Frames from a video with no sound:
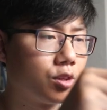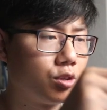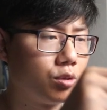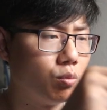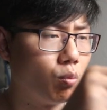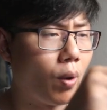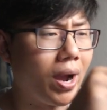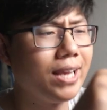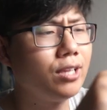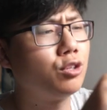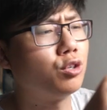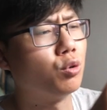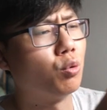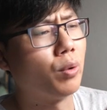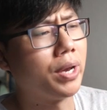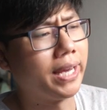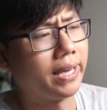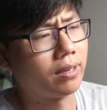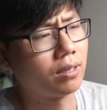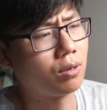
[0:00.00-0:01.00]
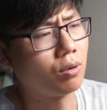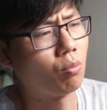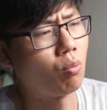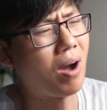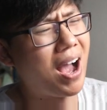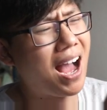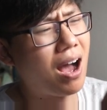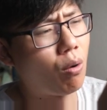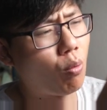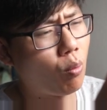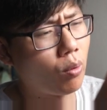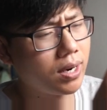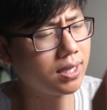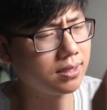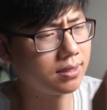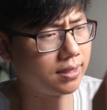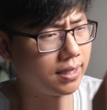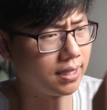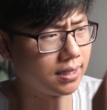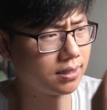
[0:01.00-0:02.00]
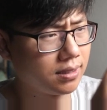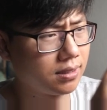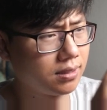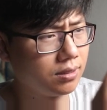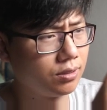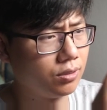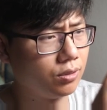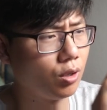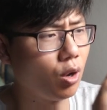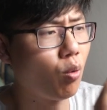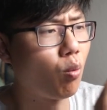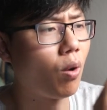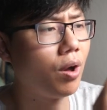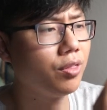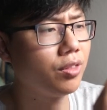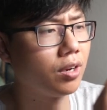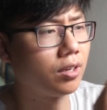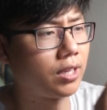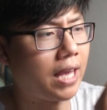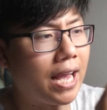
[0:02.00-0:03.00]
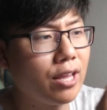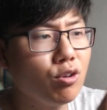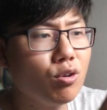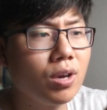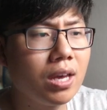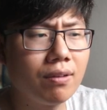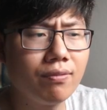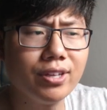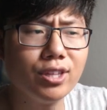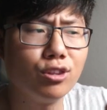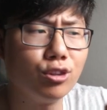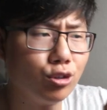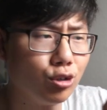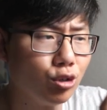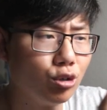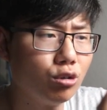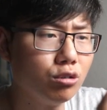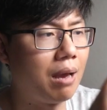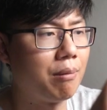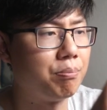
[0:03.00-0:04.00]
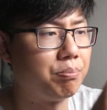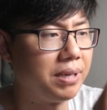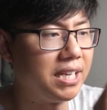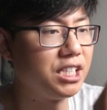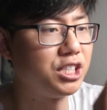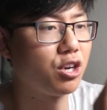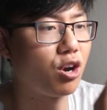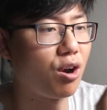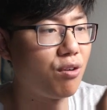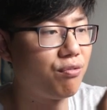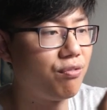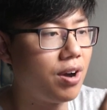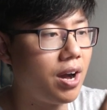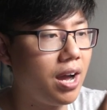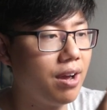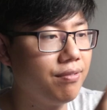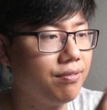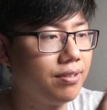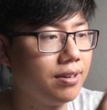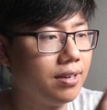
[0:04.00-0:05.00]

way too weak. Wow, what is this? No wonder. Can you even do BJR5?